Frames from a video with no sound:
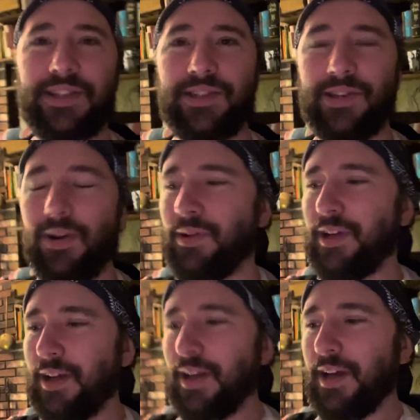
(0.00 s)
So
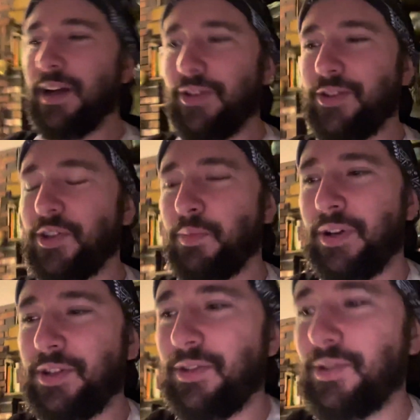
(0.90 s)
there's a
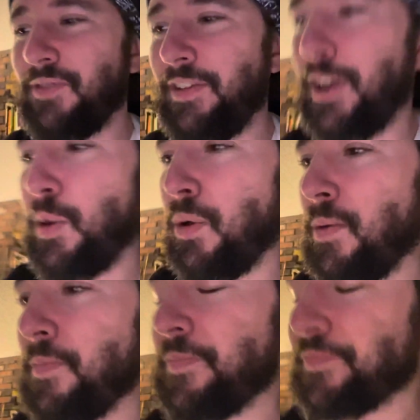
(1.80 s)
bunch of those
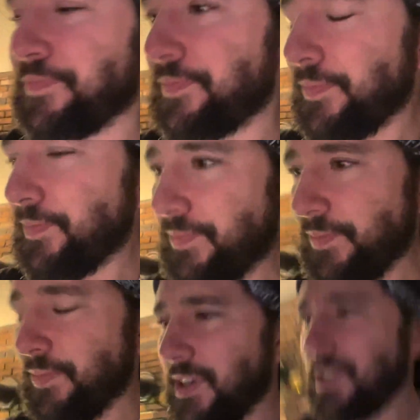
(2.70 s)
available.
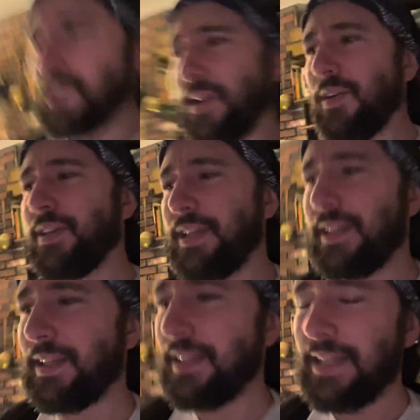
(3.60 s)
So
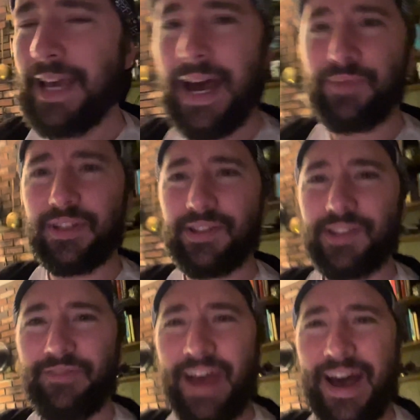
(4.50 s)
in the absence
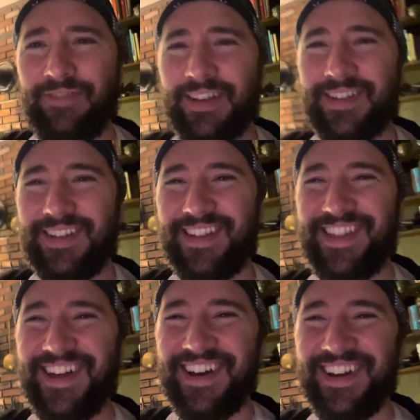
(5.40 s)
of having
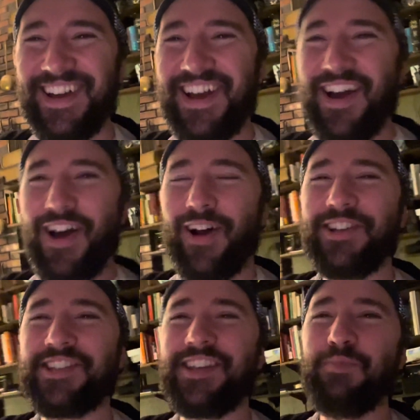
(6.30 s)
the
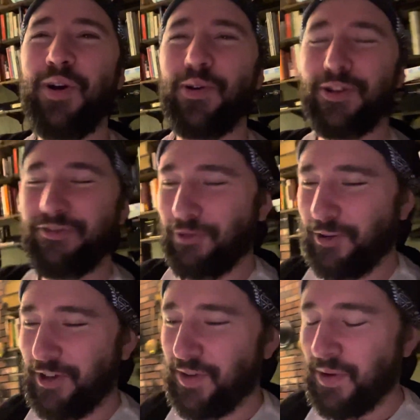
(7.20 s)
RC mower for
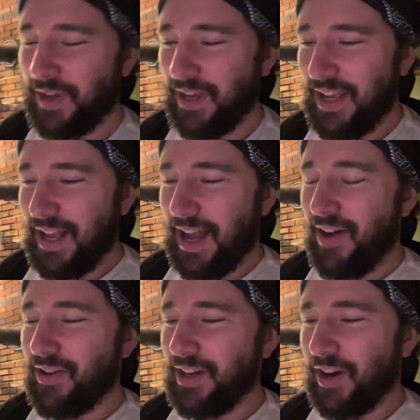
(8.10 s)
you, I
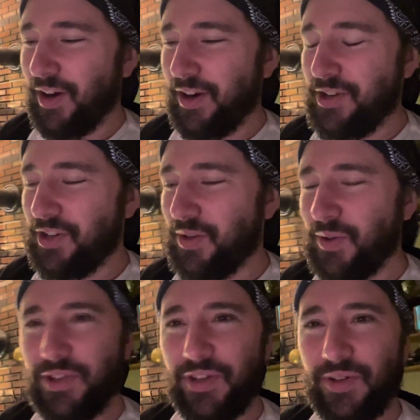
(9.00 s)
would encourage you
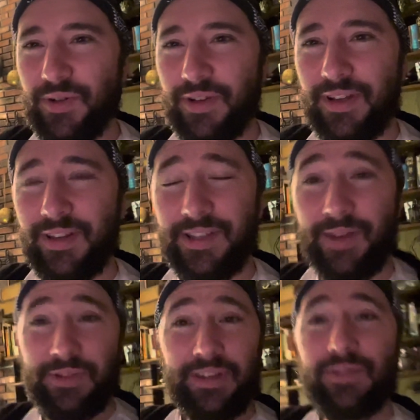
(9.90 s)
to,
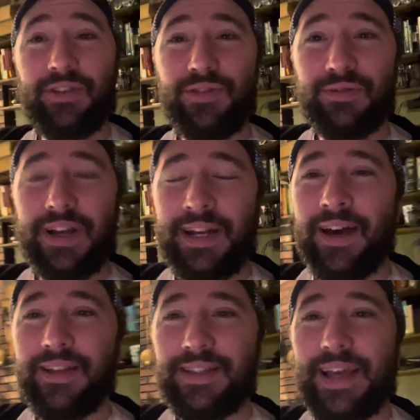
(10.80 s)
something you can do right
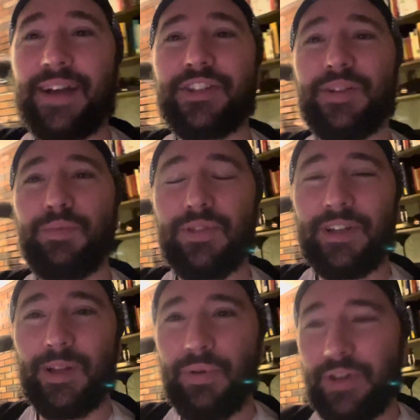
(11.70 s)
now that's actionable,
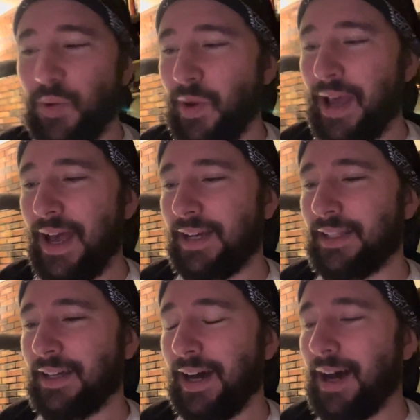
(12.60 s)
that'll put you way ahead in
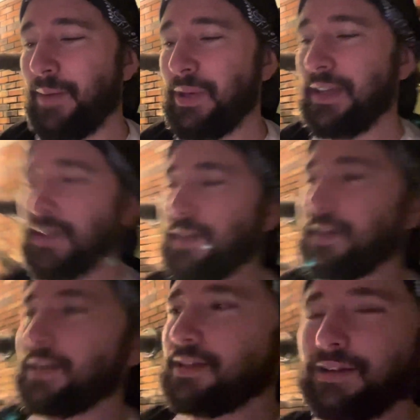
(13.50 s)
the hobby.
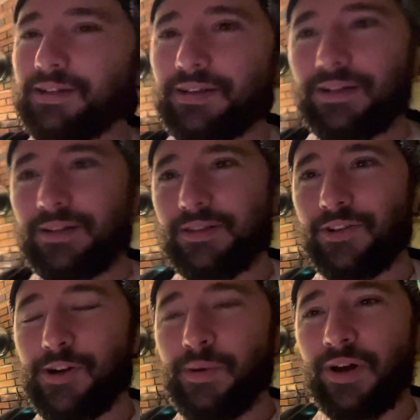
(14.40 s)

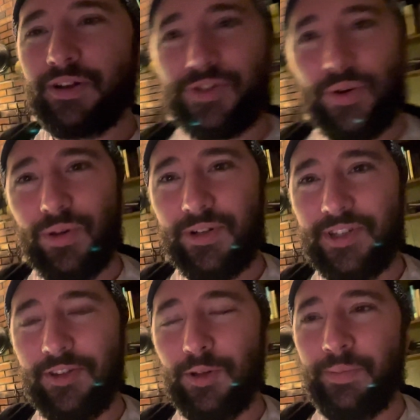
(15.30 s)
Learn about
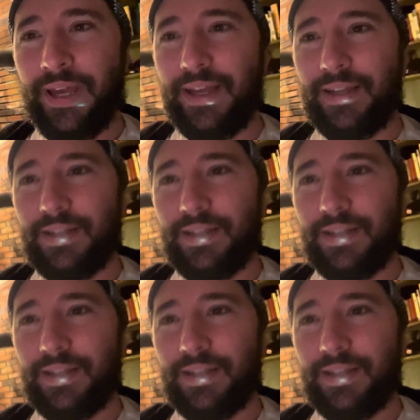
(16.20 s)
controllers a little bit.